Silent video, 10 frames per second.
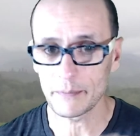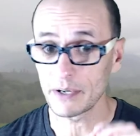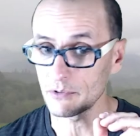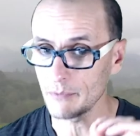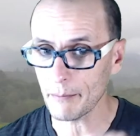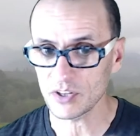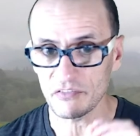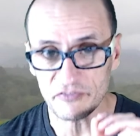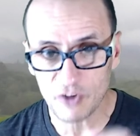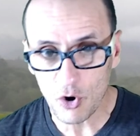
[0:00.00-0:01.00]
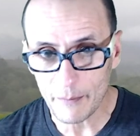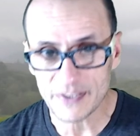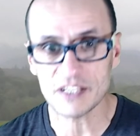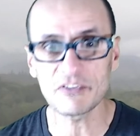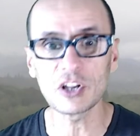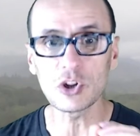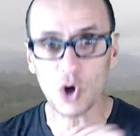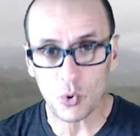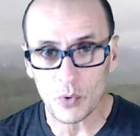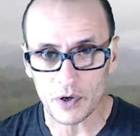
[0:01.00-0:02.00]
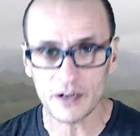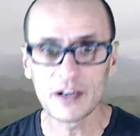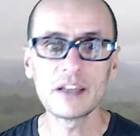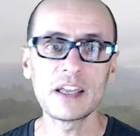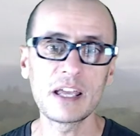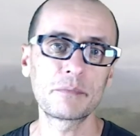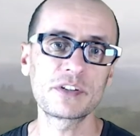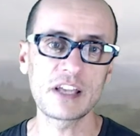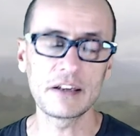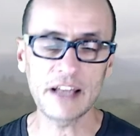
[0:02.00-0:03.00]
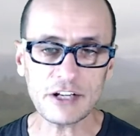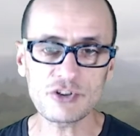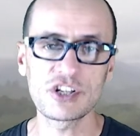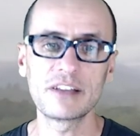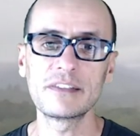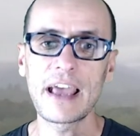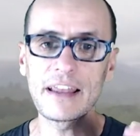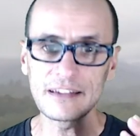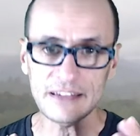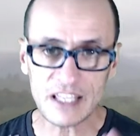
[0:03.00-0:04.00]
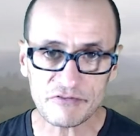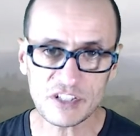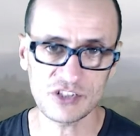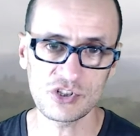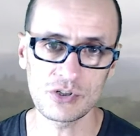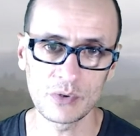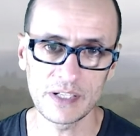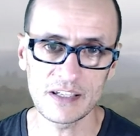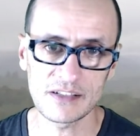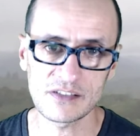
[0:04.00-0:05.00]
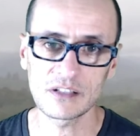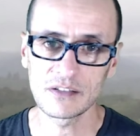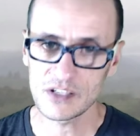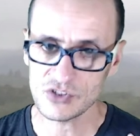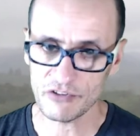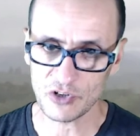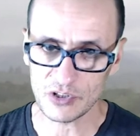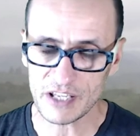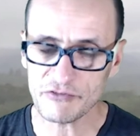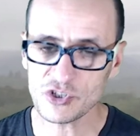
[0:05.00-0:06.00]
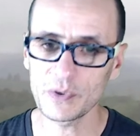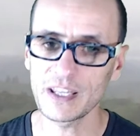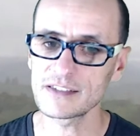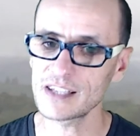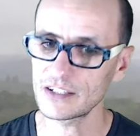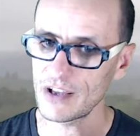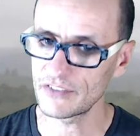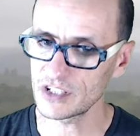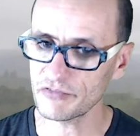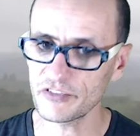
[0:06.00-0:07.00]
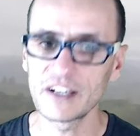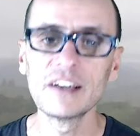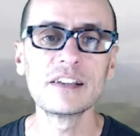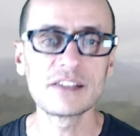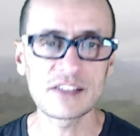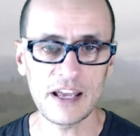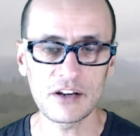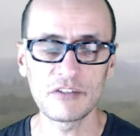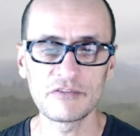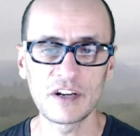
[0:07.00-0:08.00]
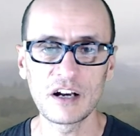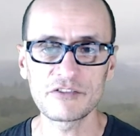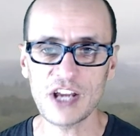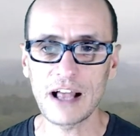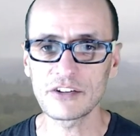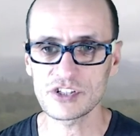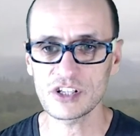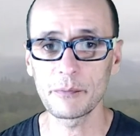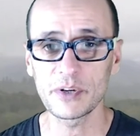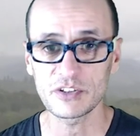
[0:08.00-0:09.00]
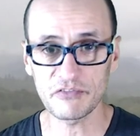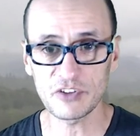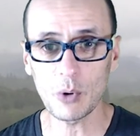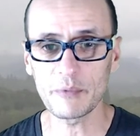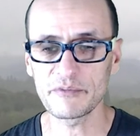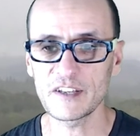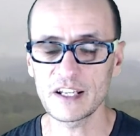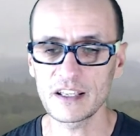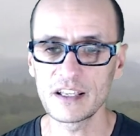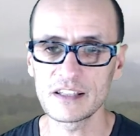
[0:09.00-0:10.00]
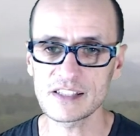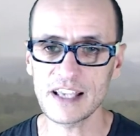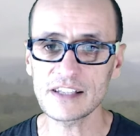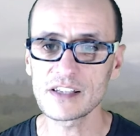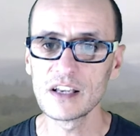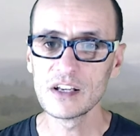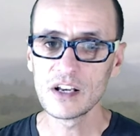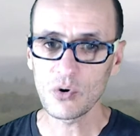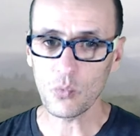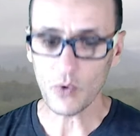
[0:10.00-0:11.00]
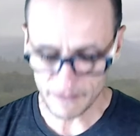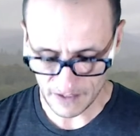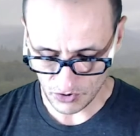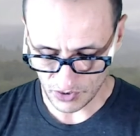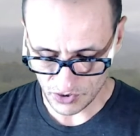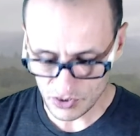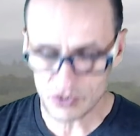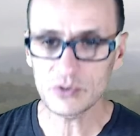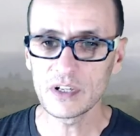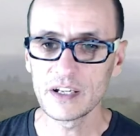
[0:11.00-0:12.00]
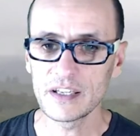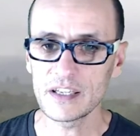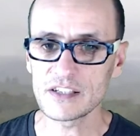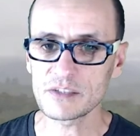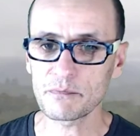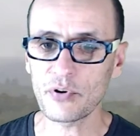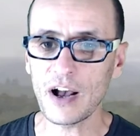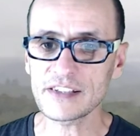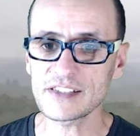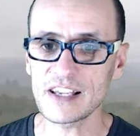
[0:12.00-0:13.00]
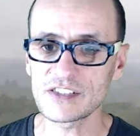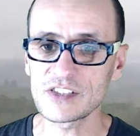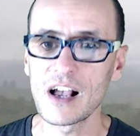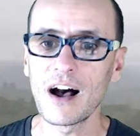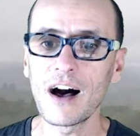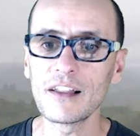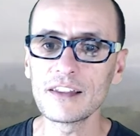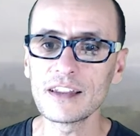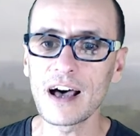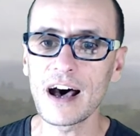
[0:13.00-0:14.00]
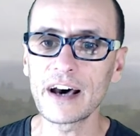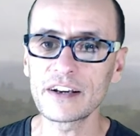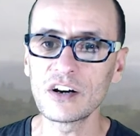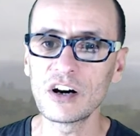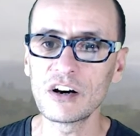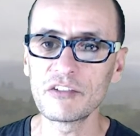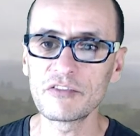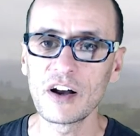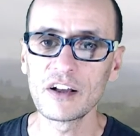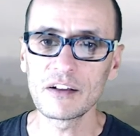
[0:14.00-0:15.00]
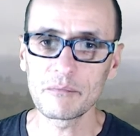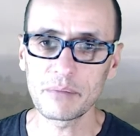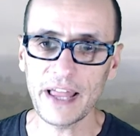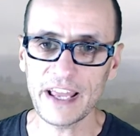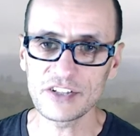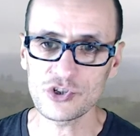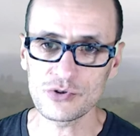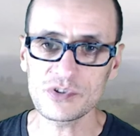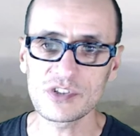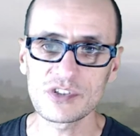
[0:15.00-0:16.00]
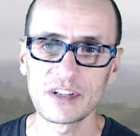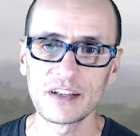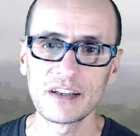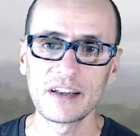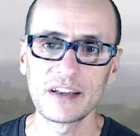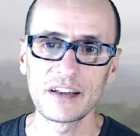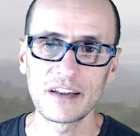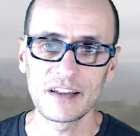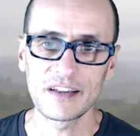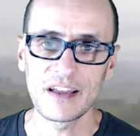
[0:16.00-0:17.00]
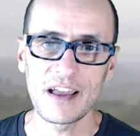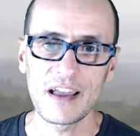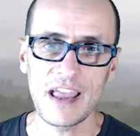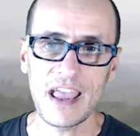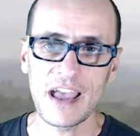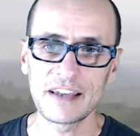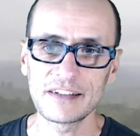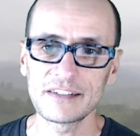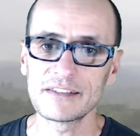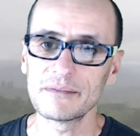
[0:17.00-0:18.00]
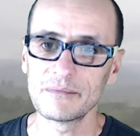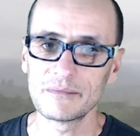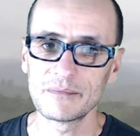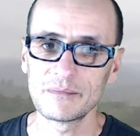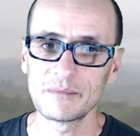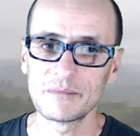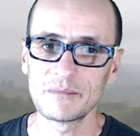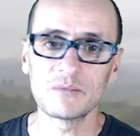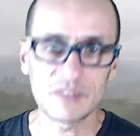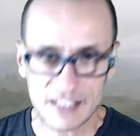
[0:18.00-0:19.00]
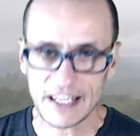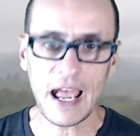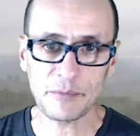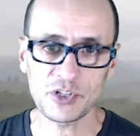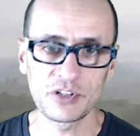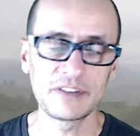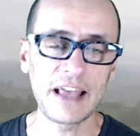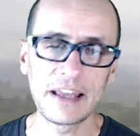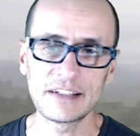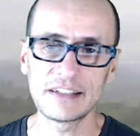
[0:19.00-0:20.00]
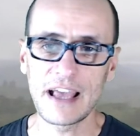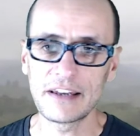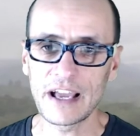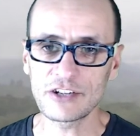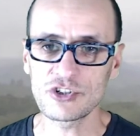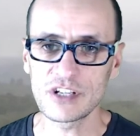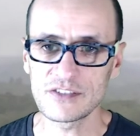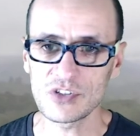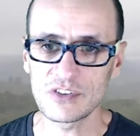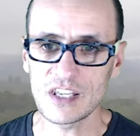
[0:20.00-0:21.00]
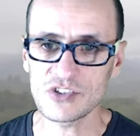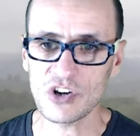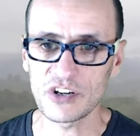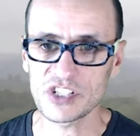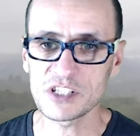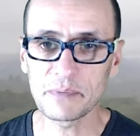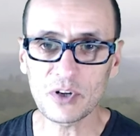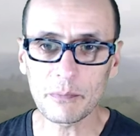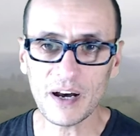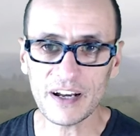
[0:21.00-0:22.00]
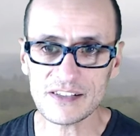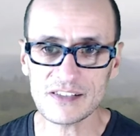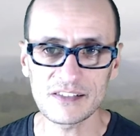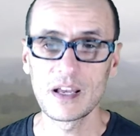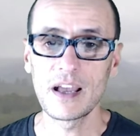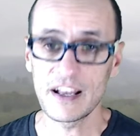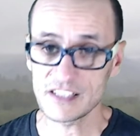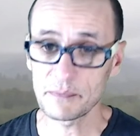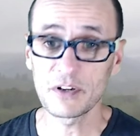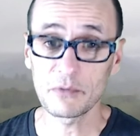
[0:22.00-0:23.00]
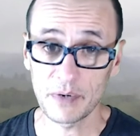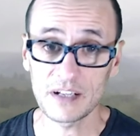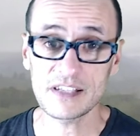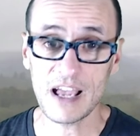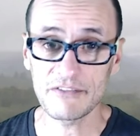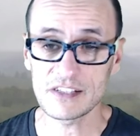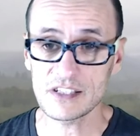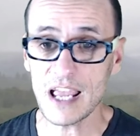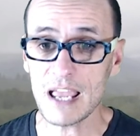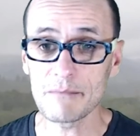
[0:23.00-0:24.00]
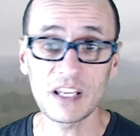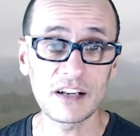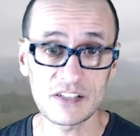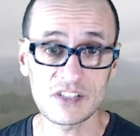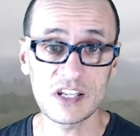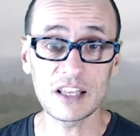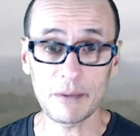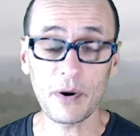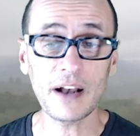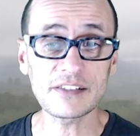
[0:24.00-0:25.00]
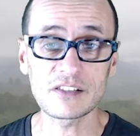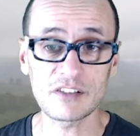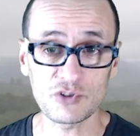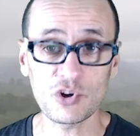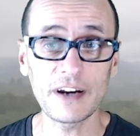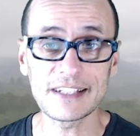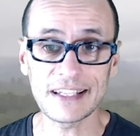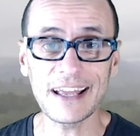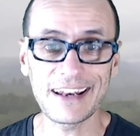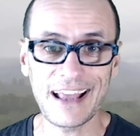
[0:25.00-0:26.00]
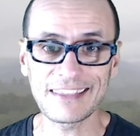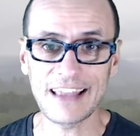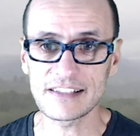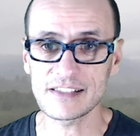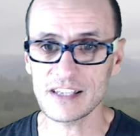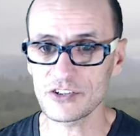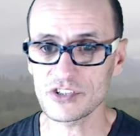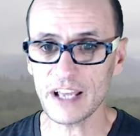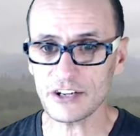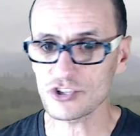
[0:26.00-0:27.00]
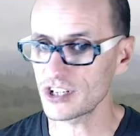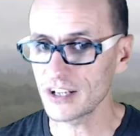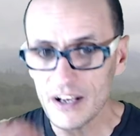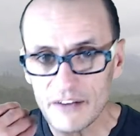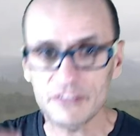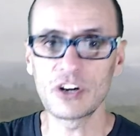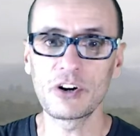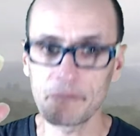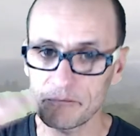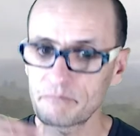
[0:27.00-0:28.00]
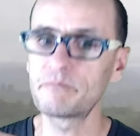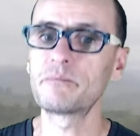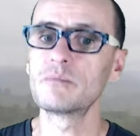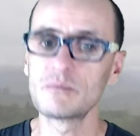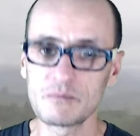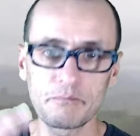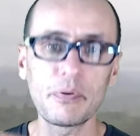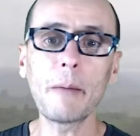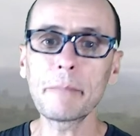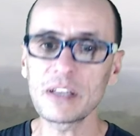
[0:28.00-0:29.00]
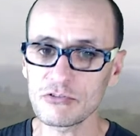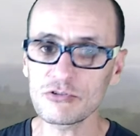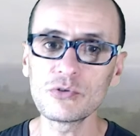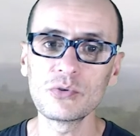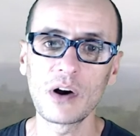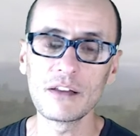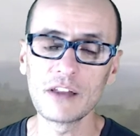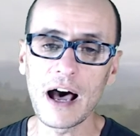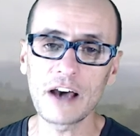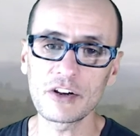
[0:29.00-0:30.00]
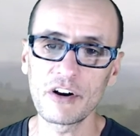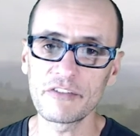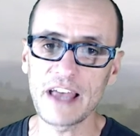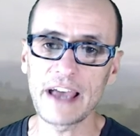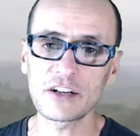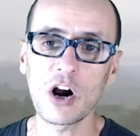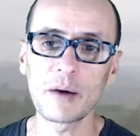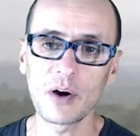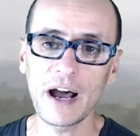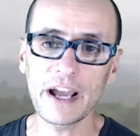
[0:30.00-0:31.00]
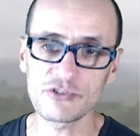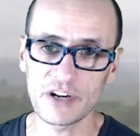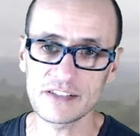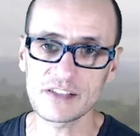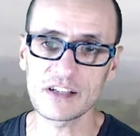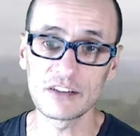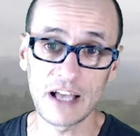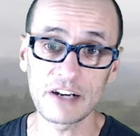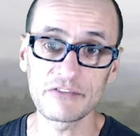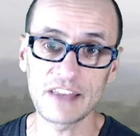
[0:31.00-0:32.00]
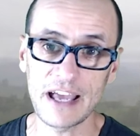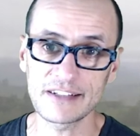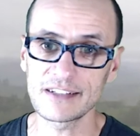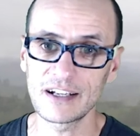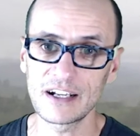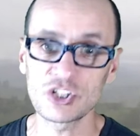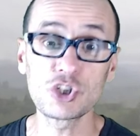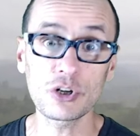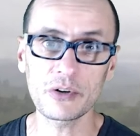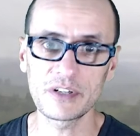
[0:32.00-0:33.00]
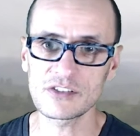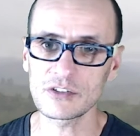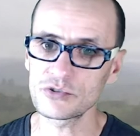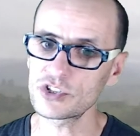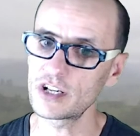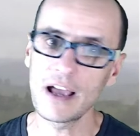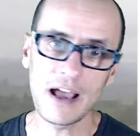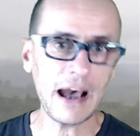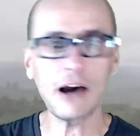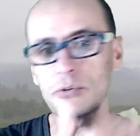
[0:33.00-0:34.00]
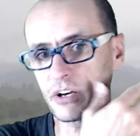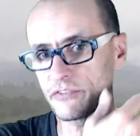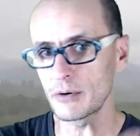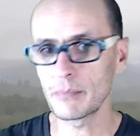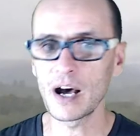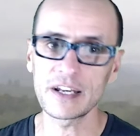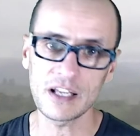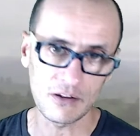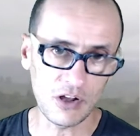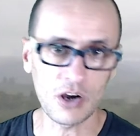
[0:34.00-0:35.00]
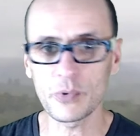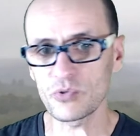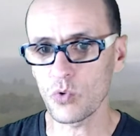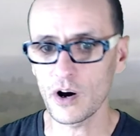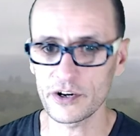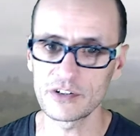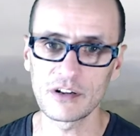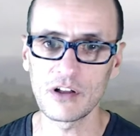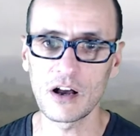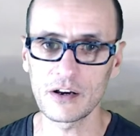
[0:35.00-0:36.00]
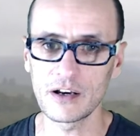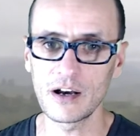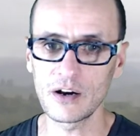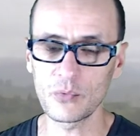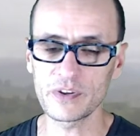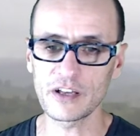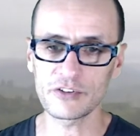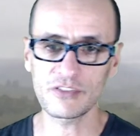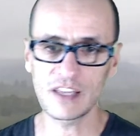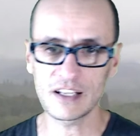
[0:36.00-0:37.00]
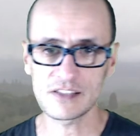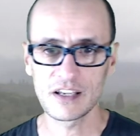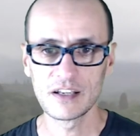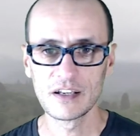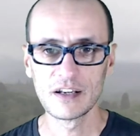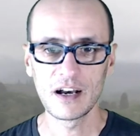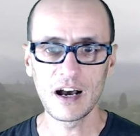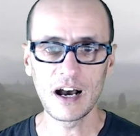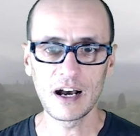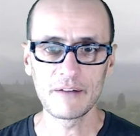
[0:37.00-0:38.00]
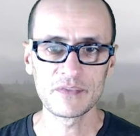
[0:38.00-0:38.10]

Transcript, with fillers: And remember, the phloem is even lower in percent nitrogen than leaf tissue is. So if you're a leaf-chewing insect, you have a different set of, uh, of challenges compared to phloem-feeding insects. One thing you can do is process a lot of plant juice and to capture that, that nitrogen. So these are spittle bugs, and spittle bugs have this name because in the process of trying to get at that scarce nitrogen, they're pumping through a lot of that carbohydrates, a lot of that uh, sugary solution out of their body along with water and along uh, with other things. Uh,